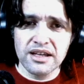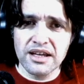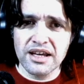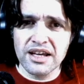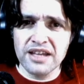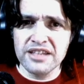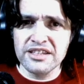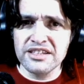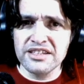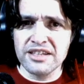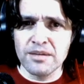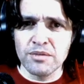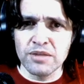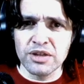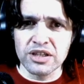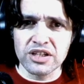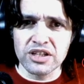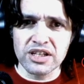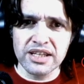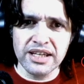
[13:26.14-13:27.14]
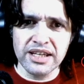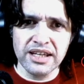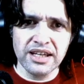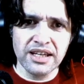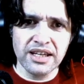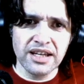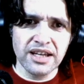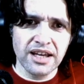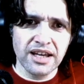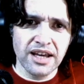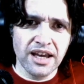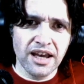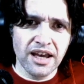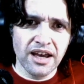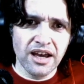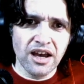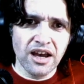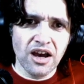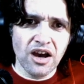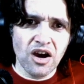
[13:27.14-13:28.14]
And similarly,
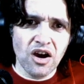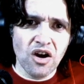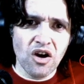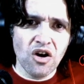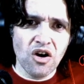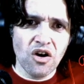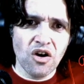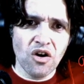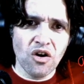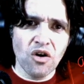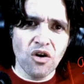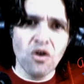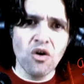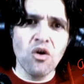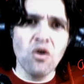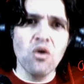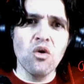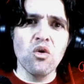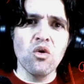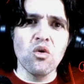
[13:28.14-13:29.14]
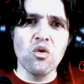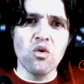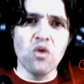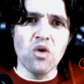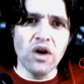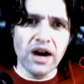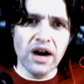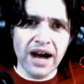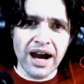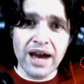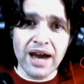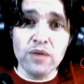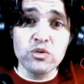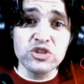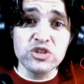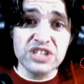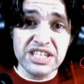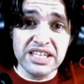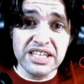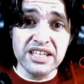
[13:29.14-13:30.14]
oh, I was
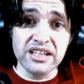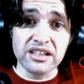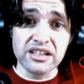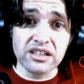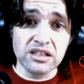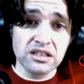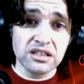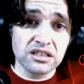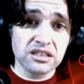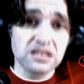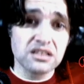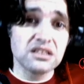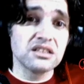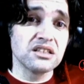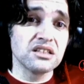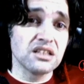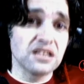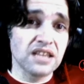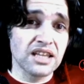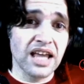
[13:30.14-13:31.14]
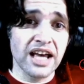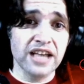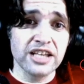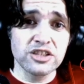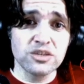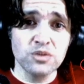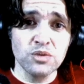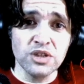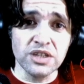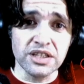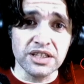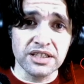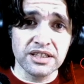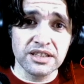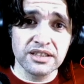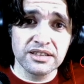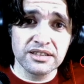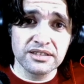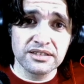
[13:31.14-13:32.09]
here last week.